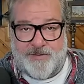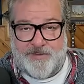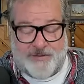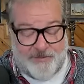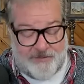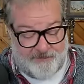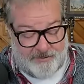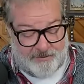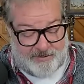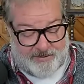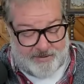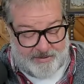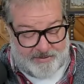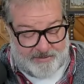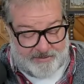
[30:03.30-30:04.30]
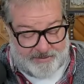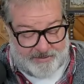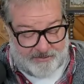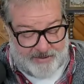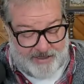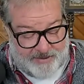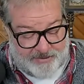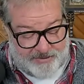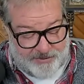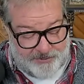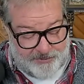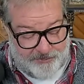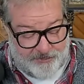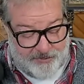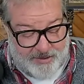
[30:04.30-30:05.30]
servant that still had
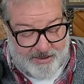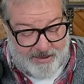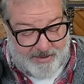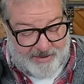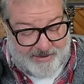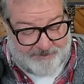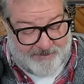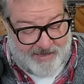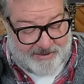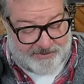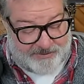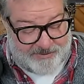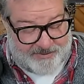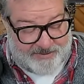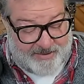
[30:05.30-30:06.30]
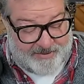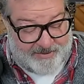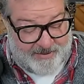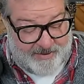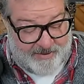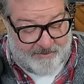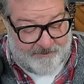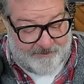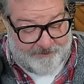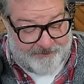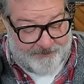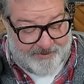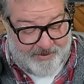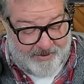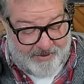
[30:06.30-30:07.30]
2. His master said to him,
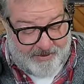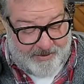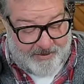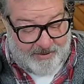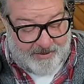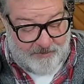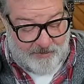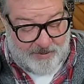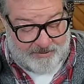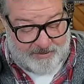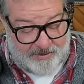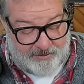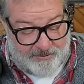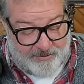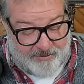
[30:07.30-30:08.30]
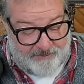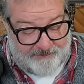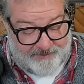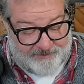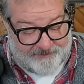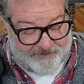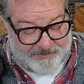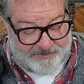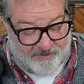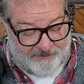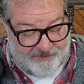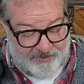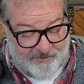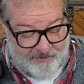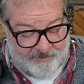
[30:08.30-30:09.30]
well done, good and faithful
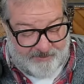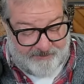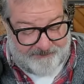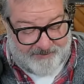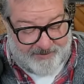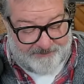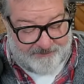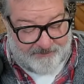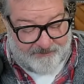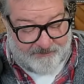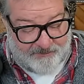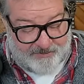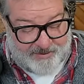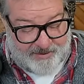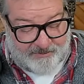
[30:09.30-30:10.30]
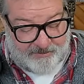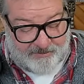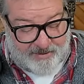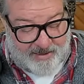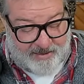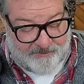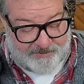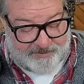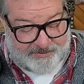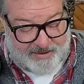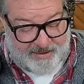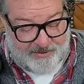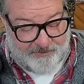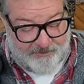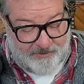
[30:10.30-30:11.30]
servant. You have been faithful over little. I will
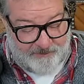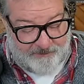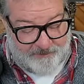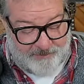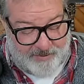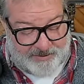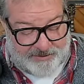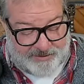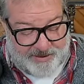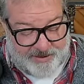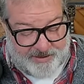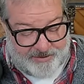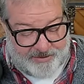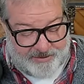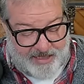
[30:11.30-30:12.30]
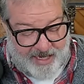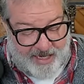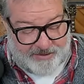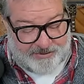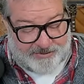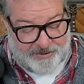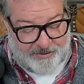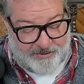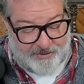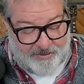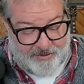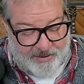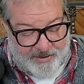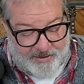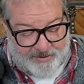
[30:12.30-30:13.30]
set you over much. Enter
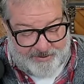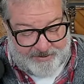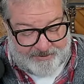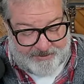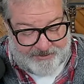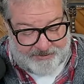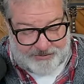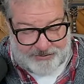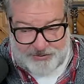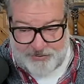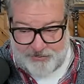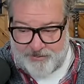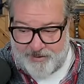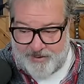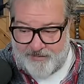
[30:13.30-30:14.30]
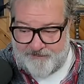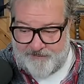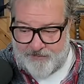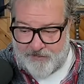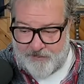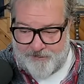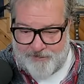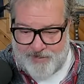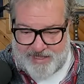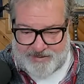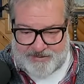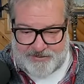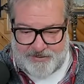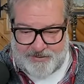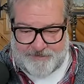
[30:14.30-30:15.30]
into the joy of your
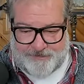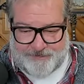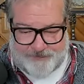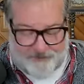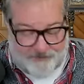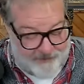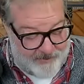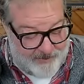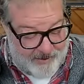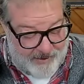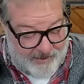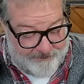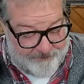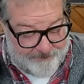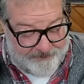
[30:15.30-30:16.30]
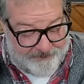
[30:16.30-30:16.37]
master. Okay?